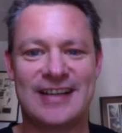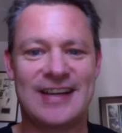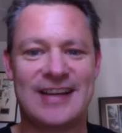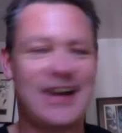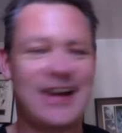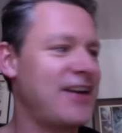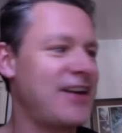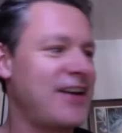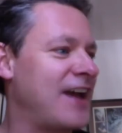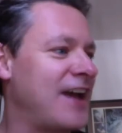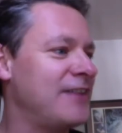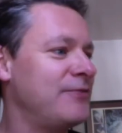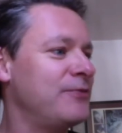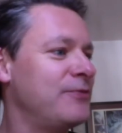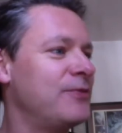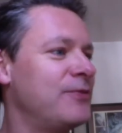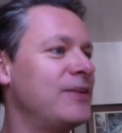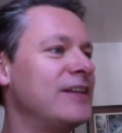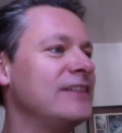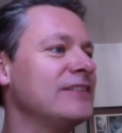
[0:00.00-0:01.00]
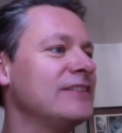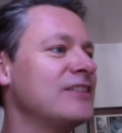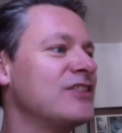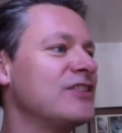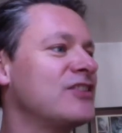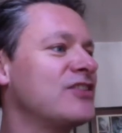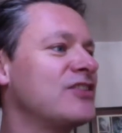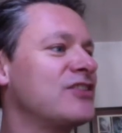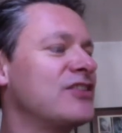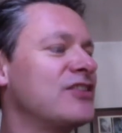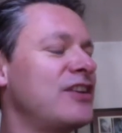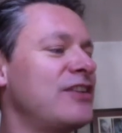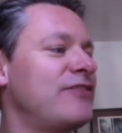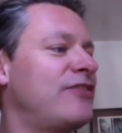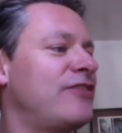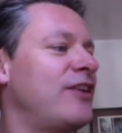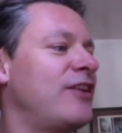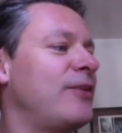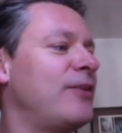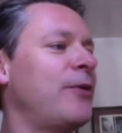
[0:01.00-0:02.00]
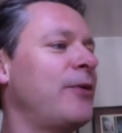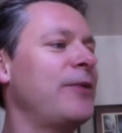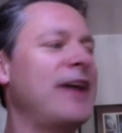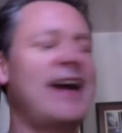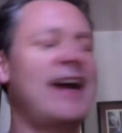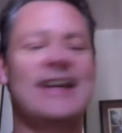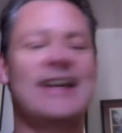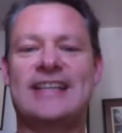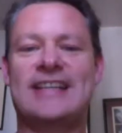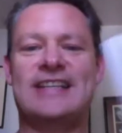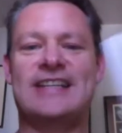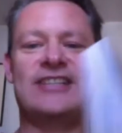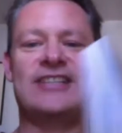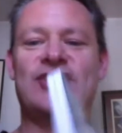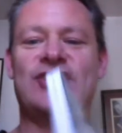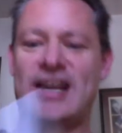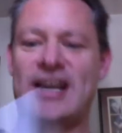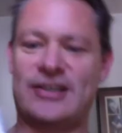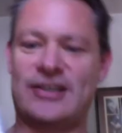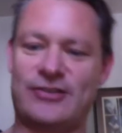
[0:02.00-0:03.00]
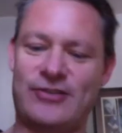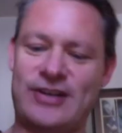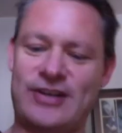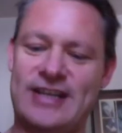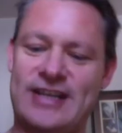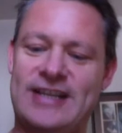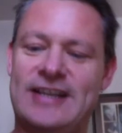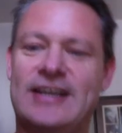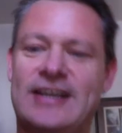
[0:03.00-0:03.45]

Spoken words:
Okay, well, so far, what we had in January,